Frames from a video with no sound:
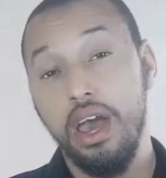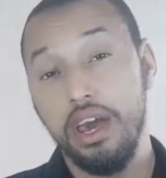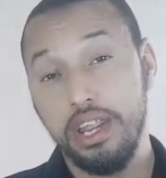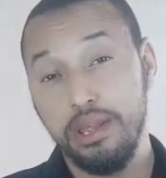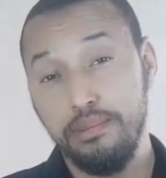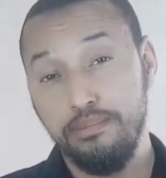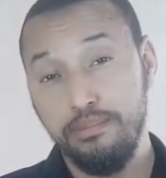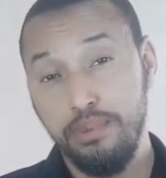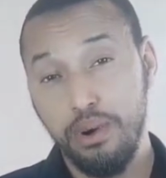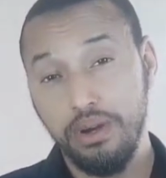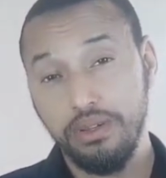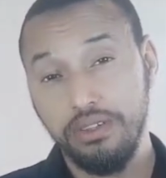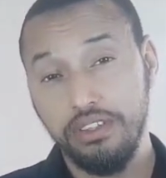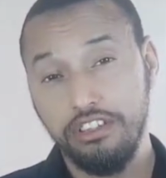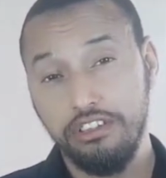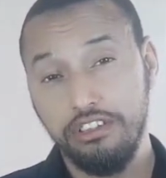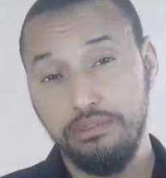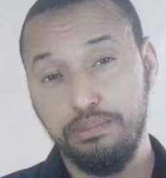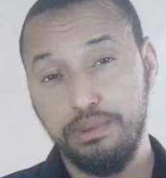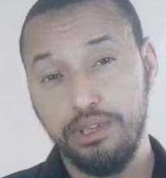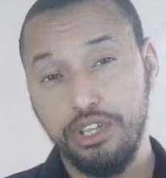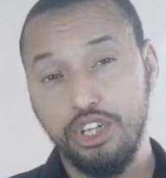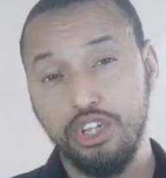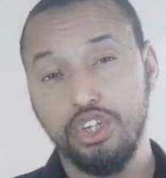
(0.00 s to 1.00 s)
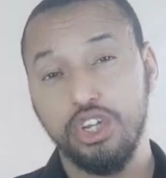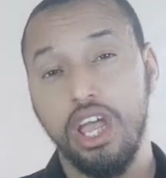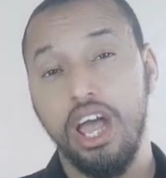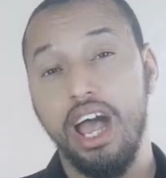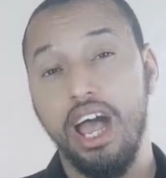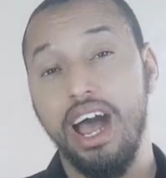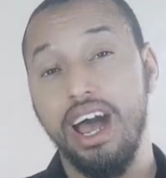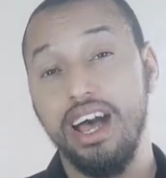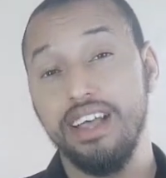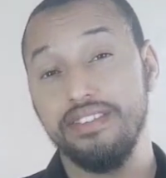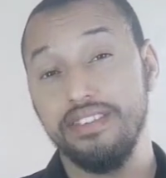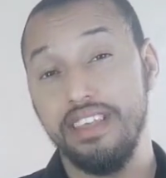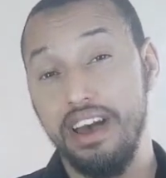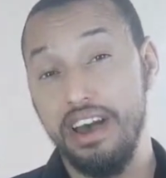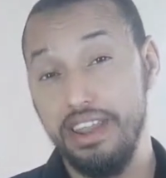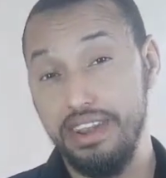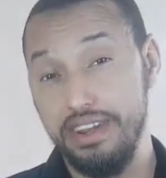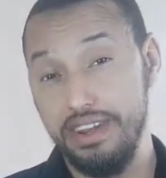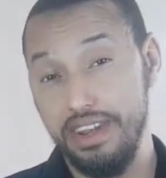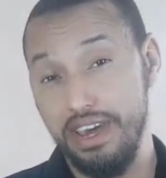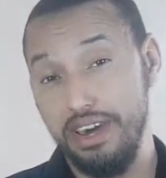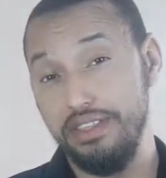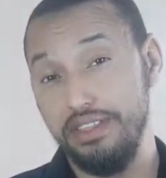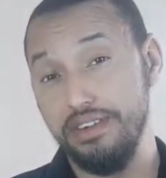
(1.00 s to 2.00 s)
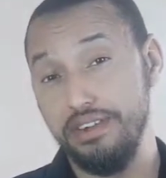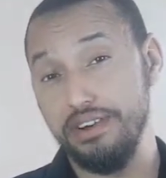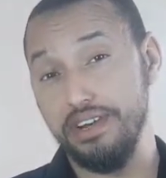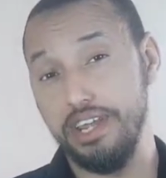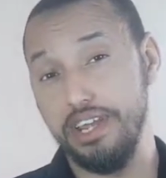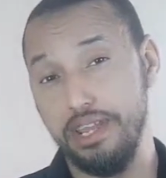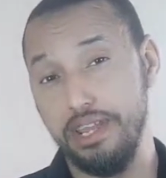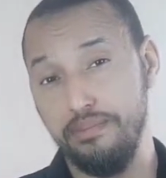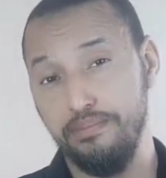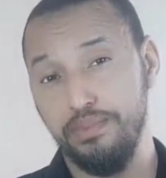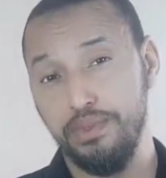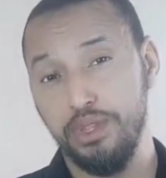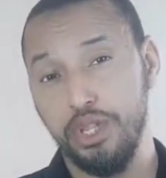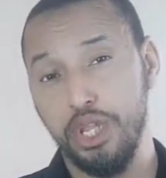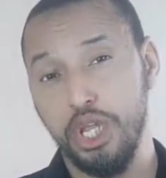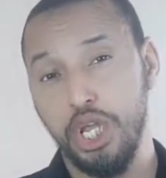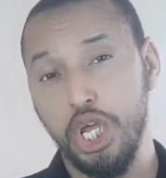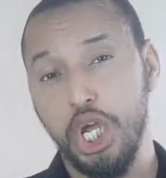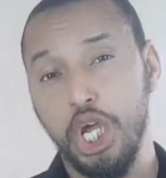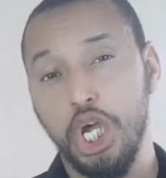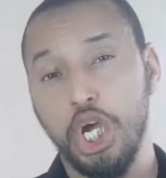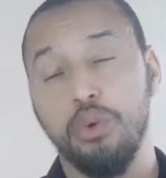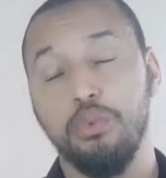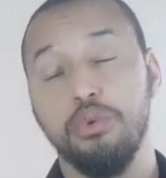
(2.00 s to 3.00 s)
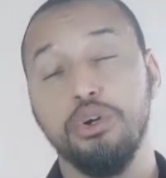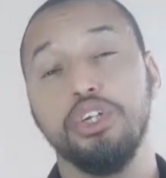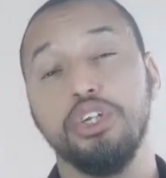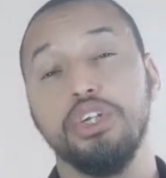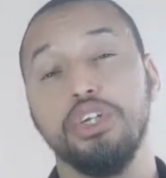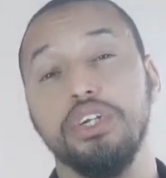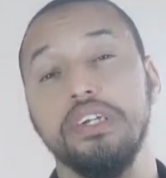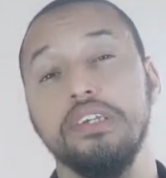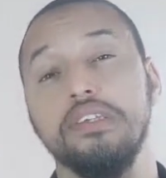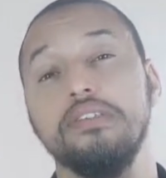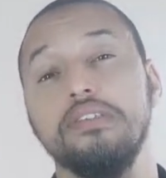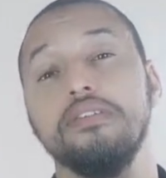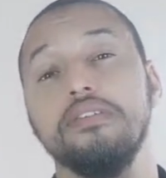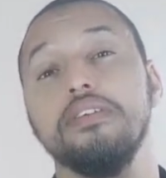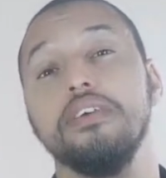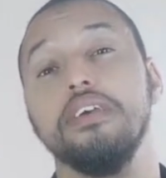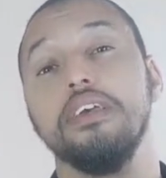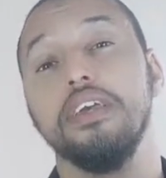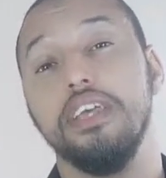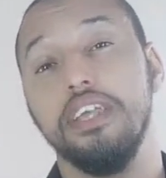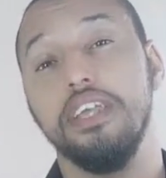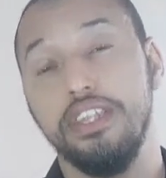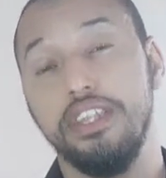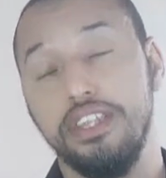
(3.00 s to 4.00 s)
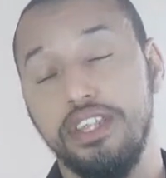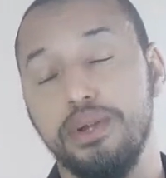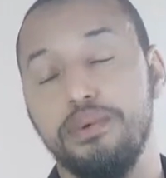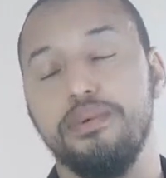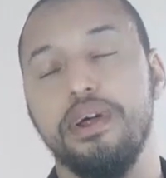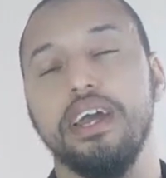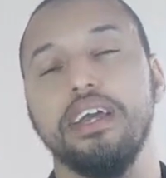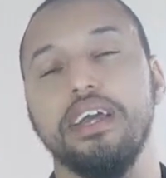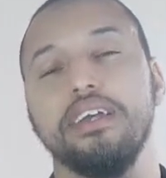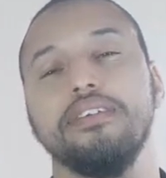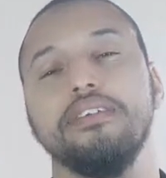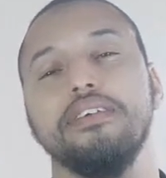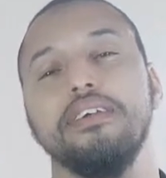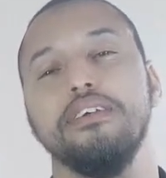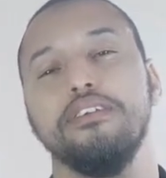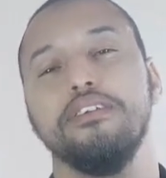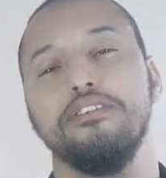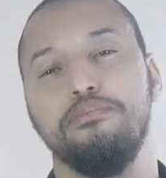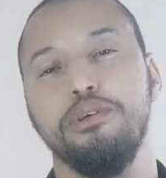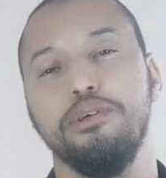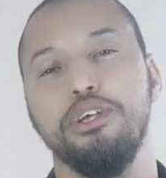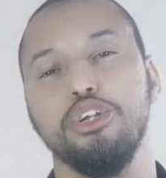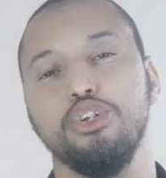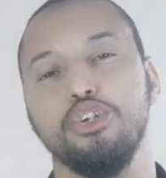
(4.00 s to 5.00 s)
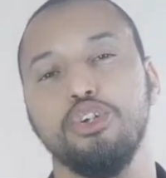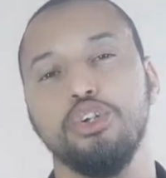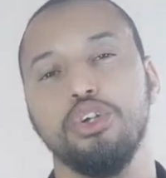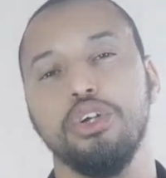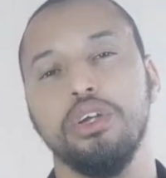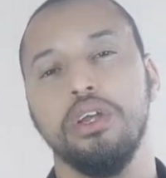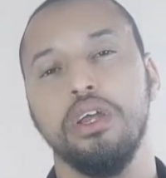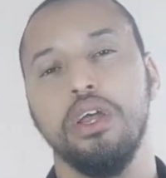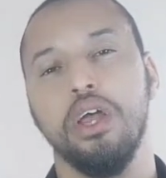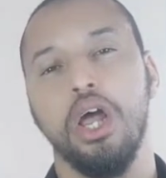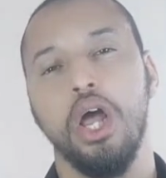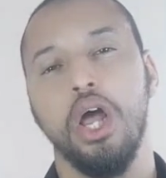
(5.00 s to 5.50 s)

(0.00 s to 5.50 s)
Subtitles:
Reported speech has another name, which is indirect speech.